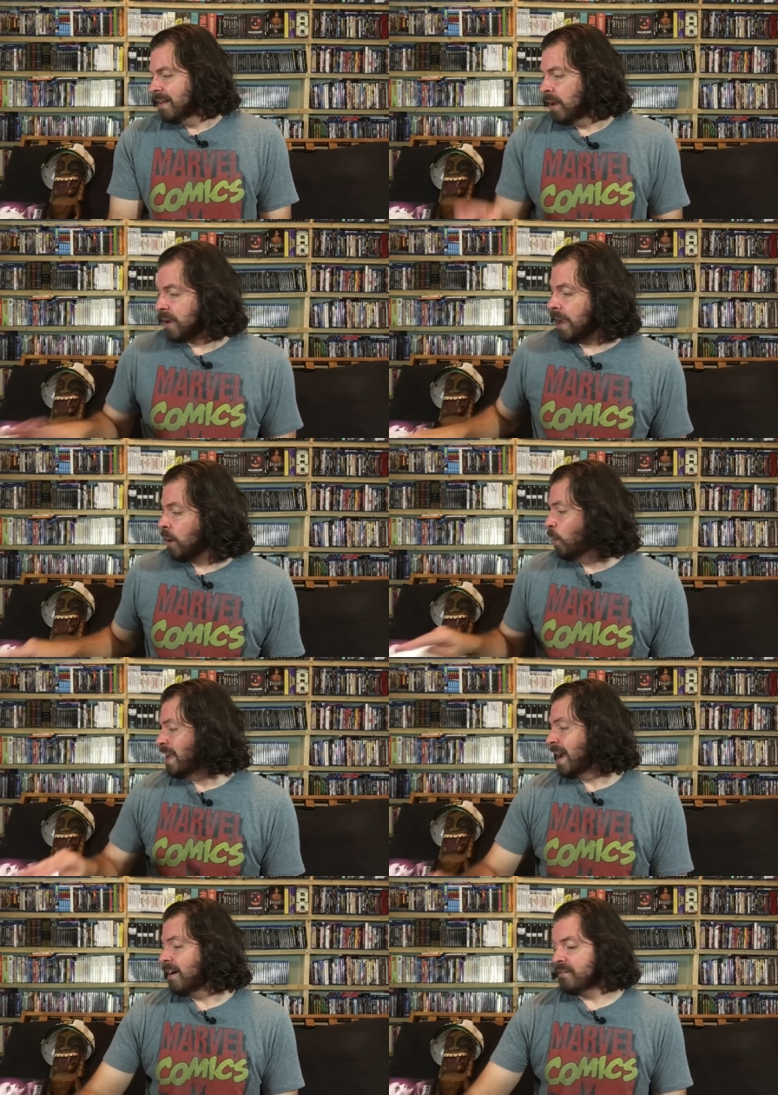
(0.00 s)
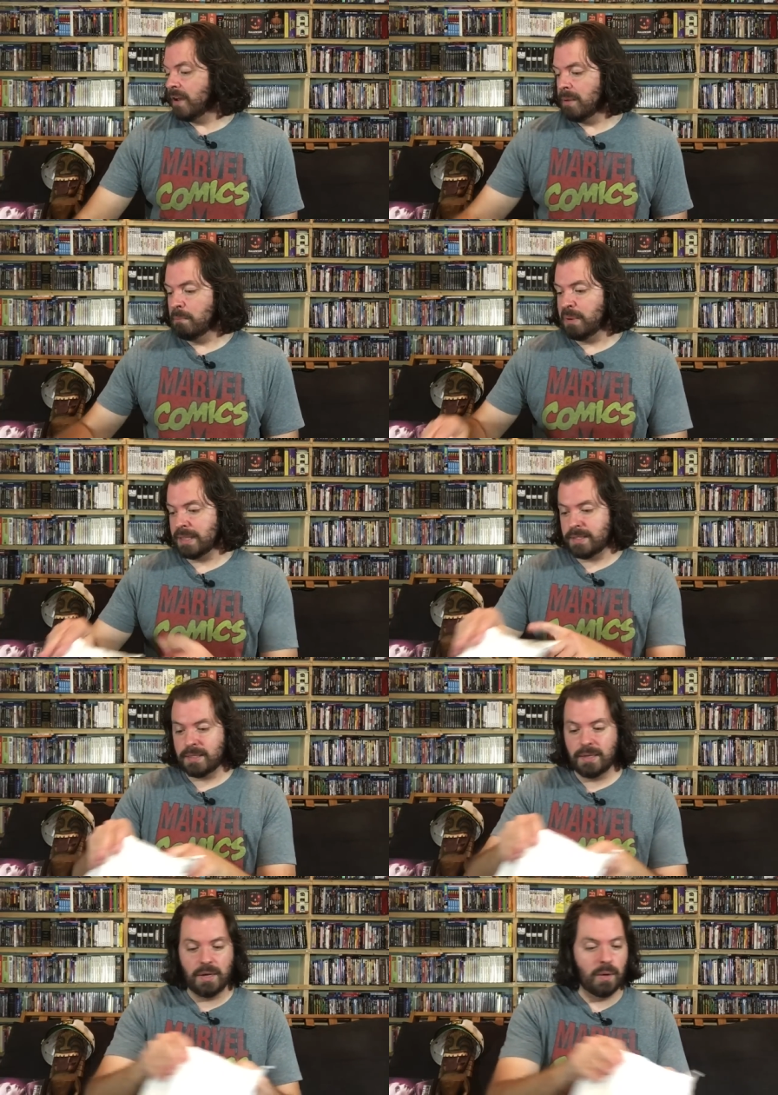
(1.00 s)
Okay, we have
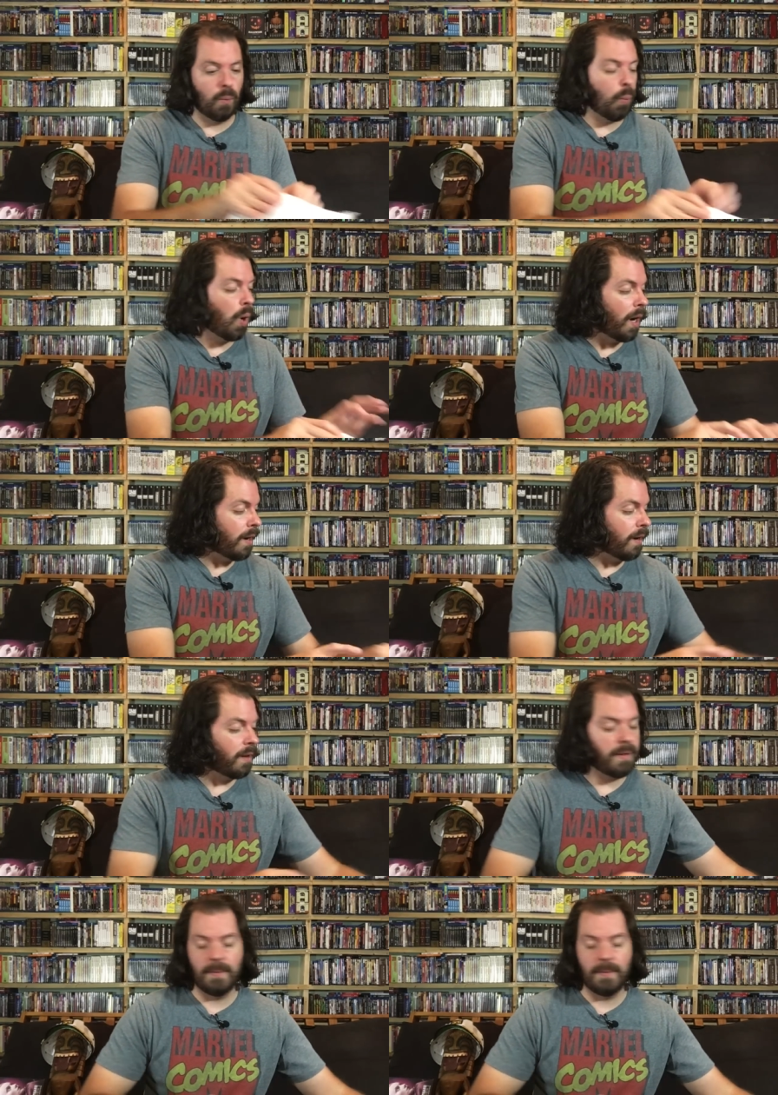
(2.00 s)
but one